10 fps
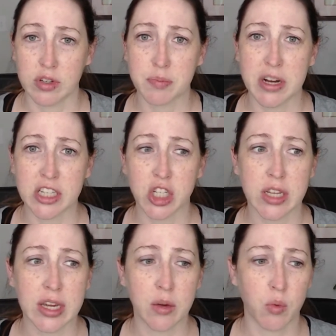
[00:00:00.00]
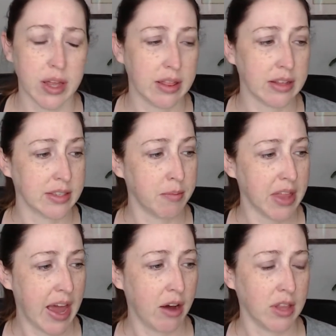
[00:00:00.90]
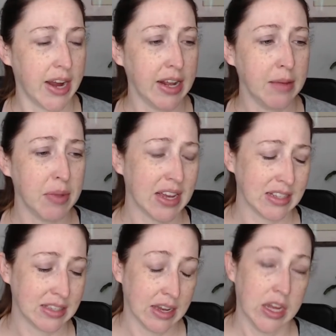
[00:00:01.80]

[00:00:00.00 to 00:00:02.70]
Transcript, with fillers: especially with some of the outlining because,